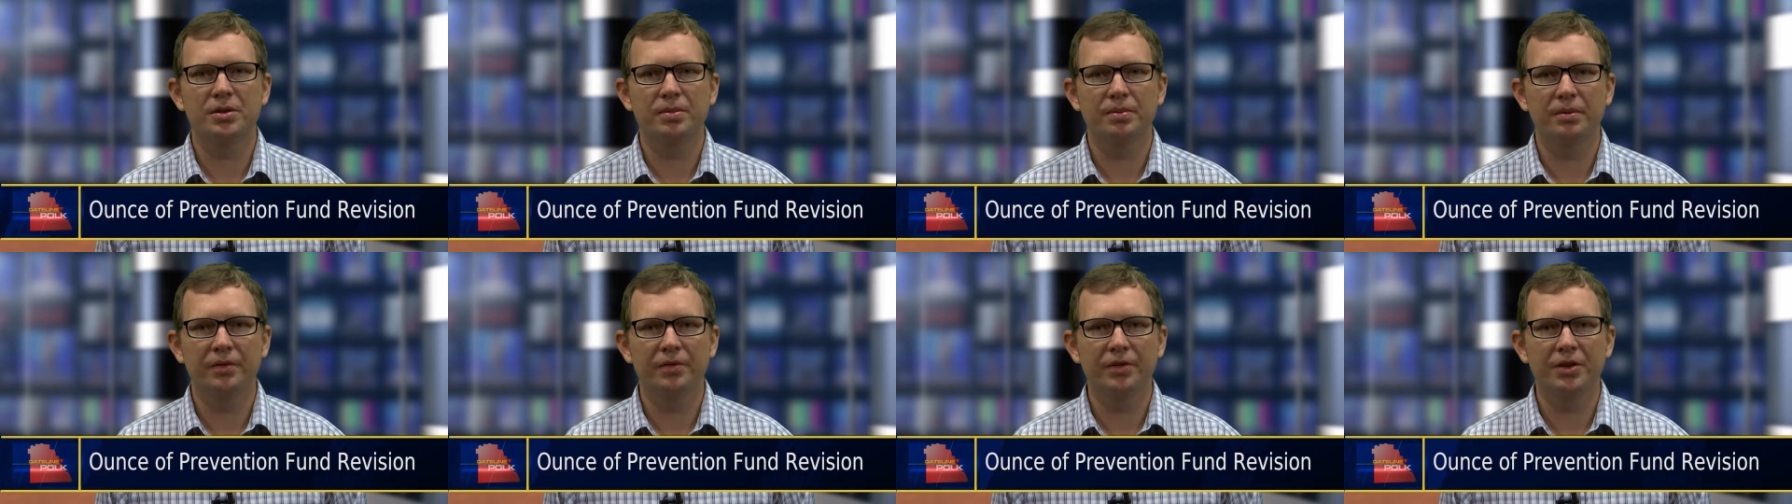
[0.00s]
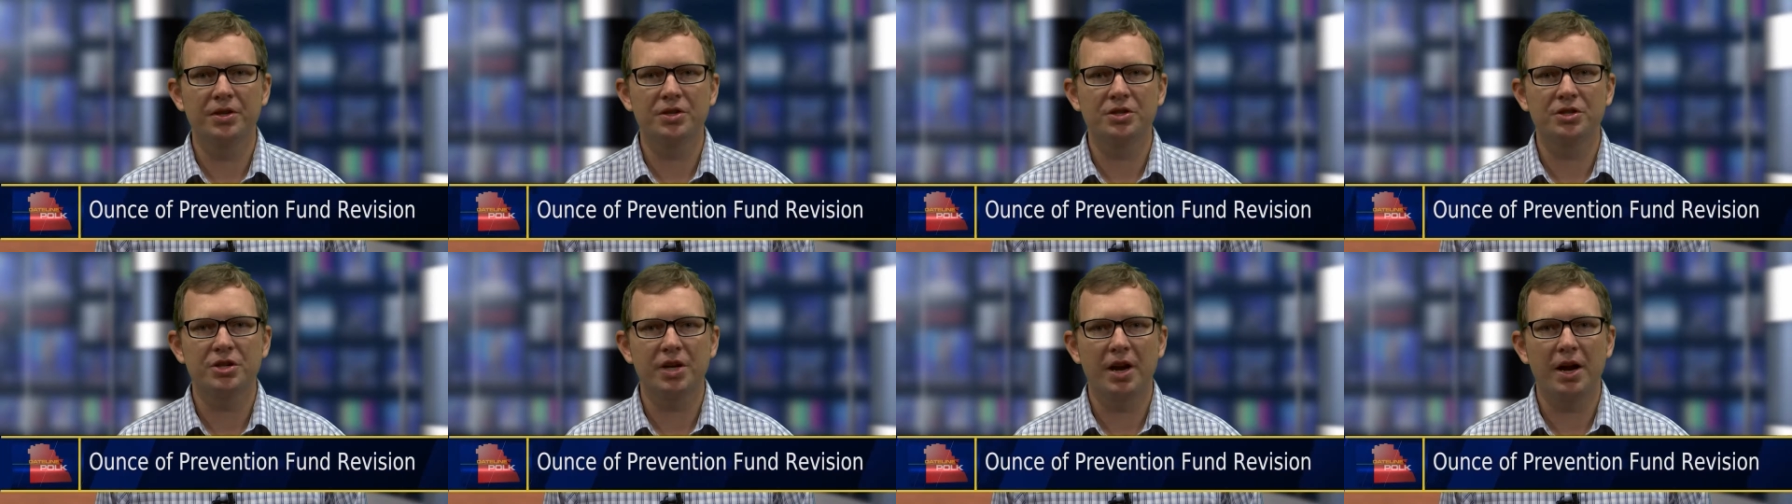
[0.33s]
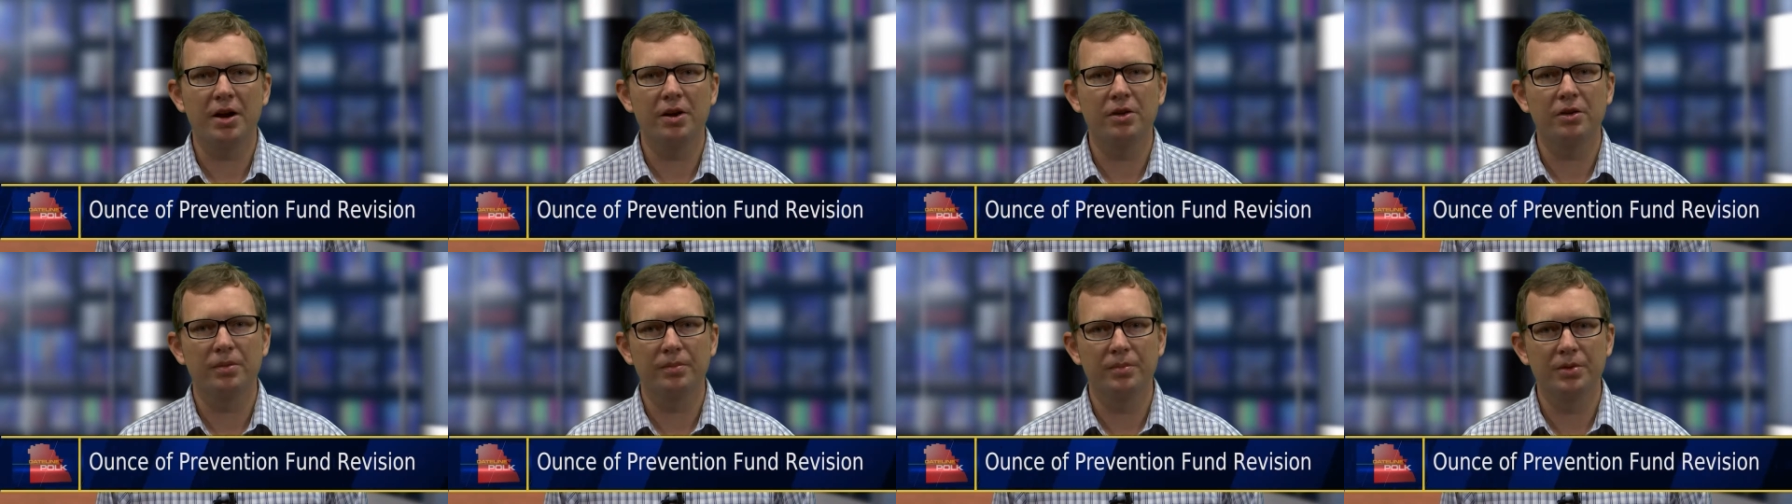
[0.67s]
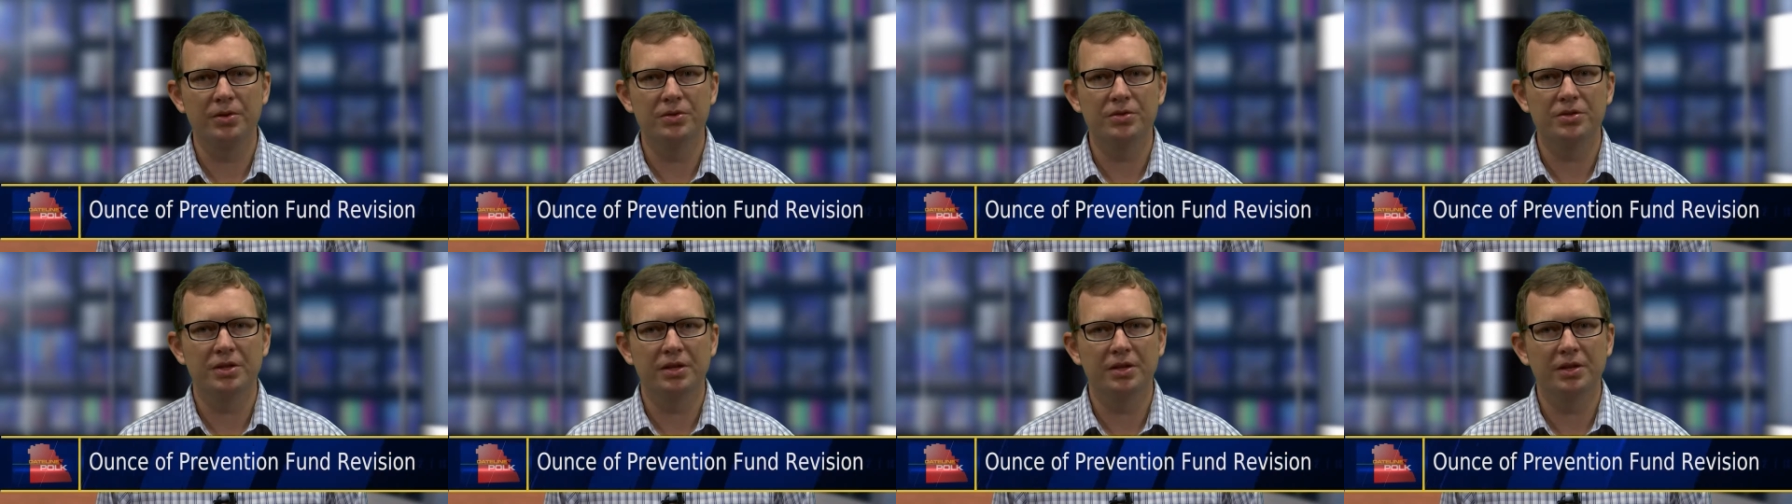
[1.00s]
to prevent child
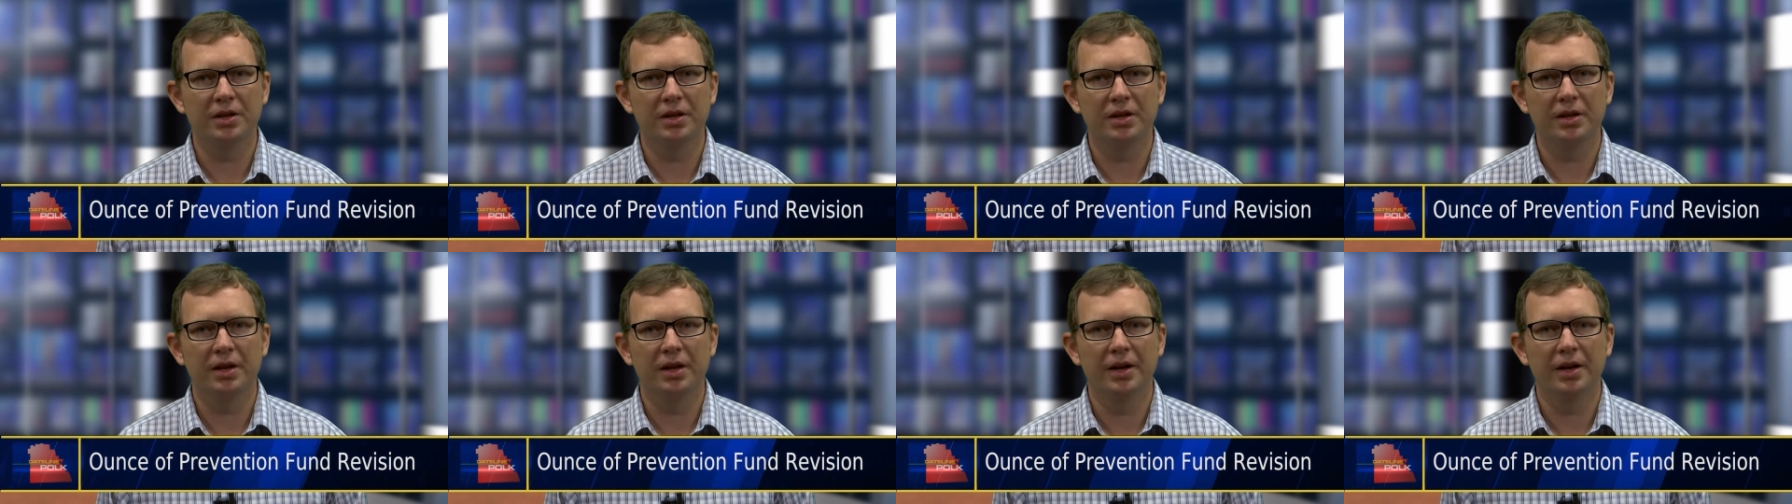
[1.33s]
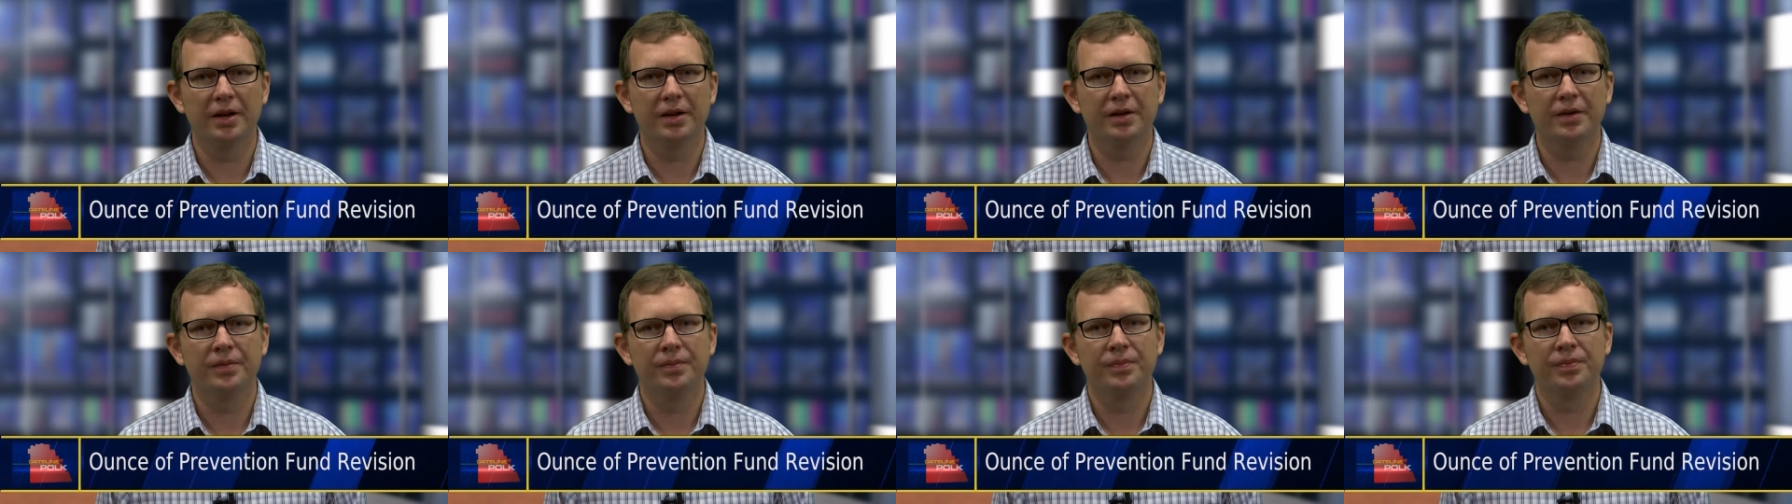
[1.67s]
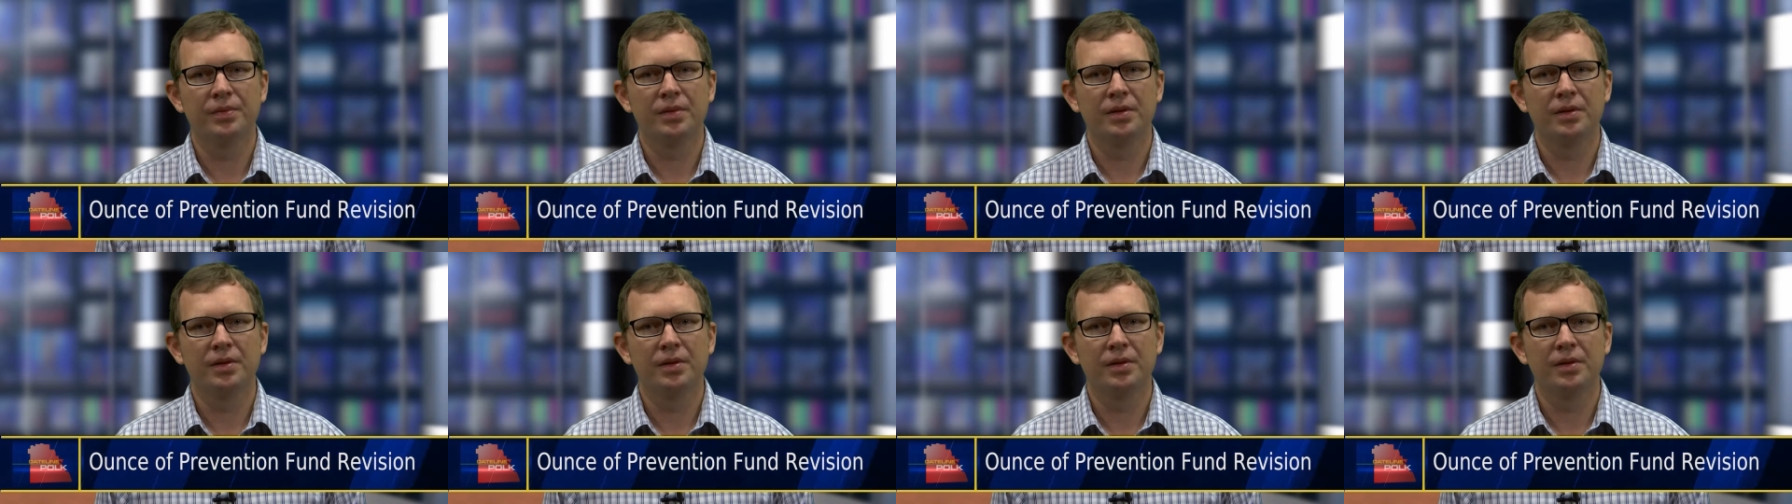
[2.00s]
abuse and neglect.